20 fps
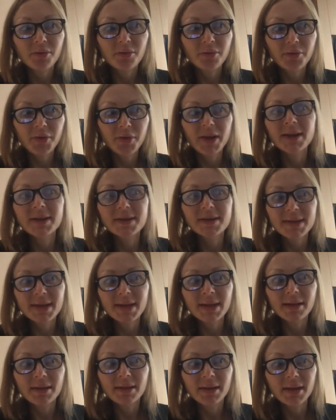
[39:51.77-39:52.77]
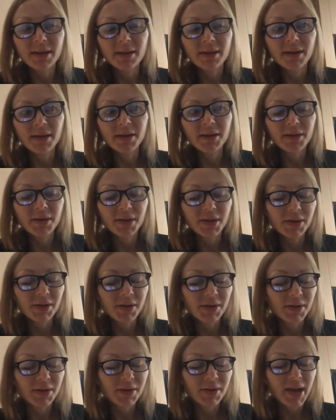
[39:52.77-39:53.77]
things in, in, in,
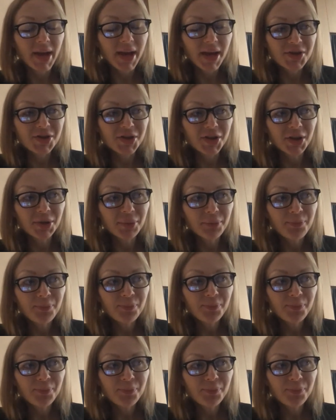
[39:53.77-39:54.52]
in, in aging.